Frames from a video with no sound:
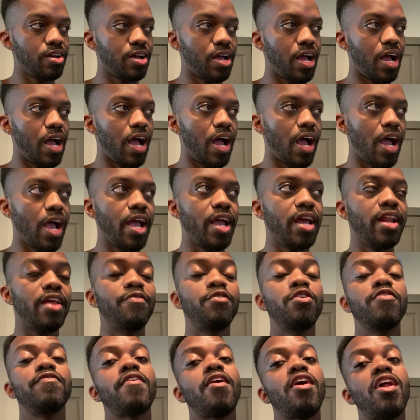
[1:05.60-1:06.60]
Alright, and if
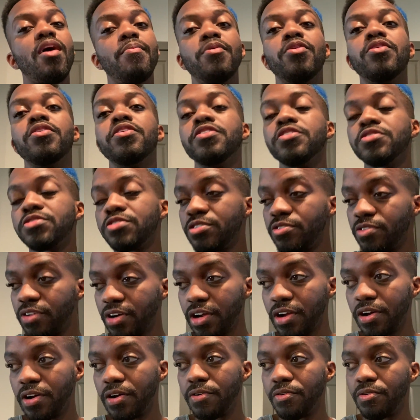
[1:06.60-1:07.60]
you follow me on
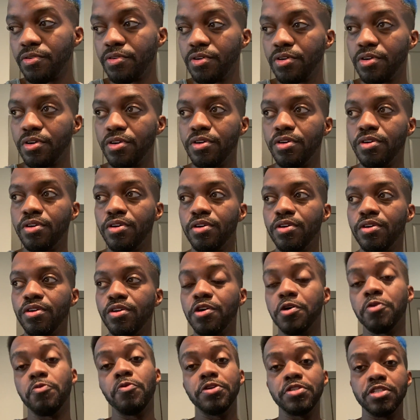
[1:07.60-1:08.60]
Instagram,
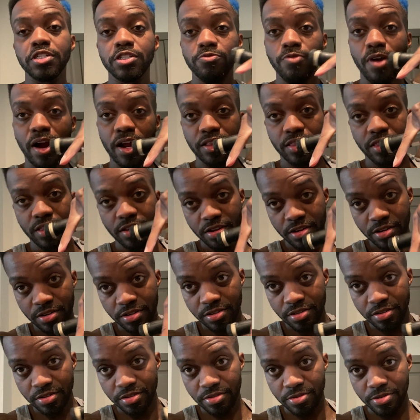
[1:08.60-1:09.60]
which is right there,
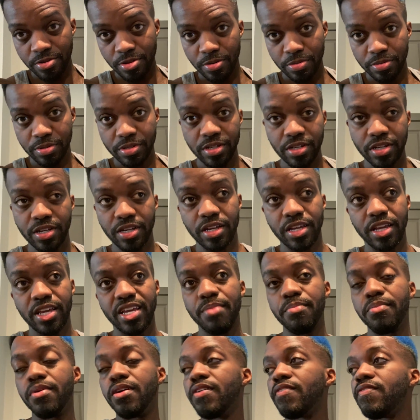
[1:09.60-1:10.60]
you know what I'm saying?
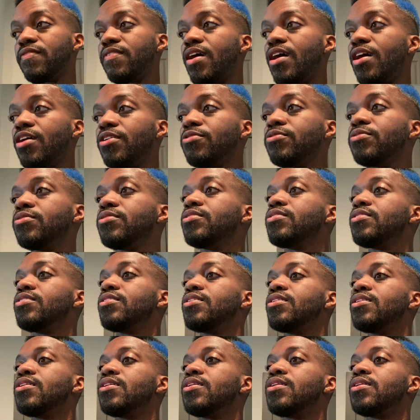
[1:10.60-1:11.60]
Give me a follow.
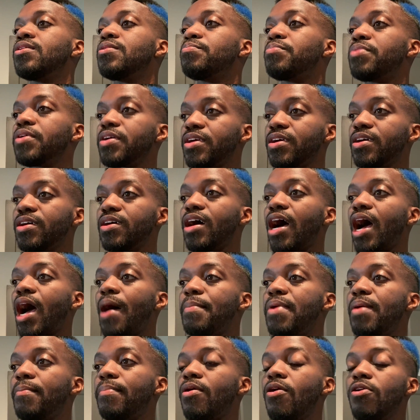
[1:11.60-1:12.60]
But yeah, I've
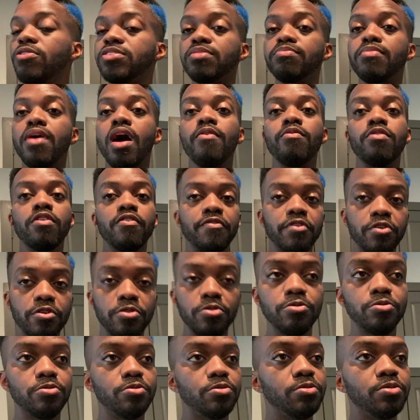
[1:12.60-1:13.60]
been posting my
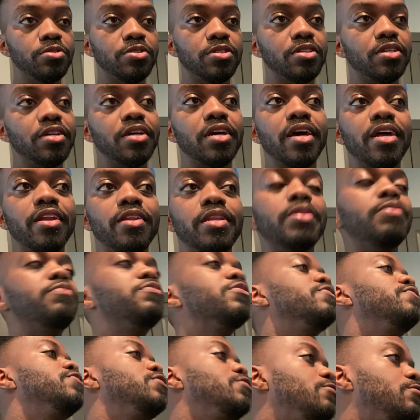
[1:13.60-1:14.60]
reviews, and the
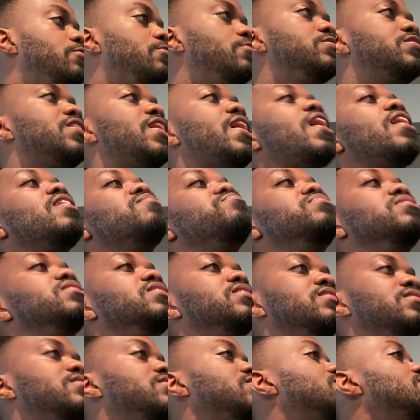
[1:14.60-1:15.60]
reviews have
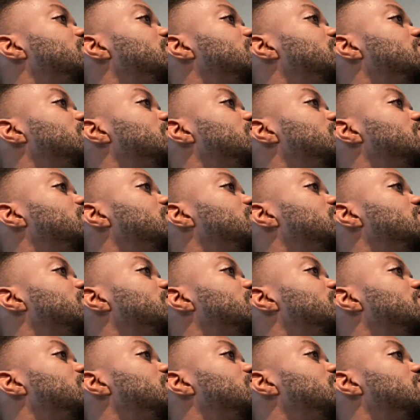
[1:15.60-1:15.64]
been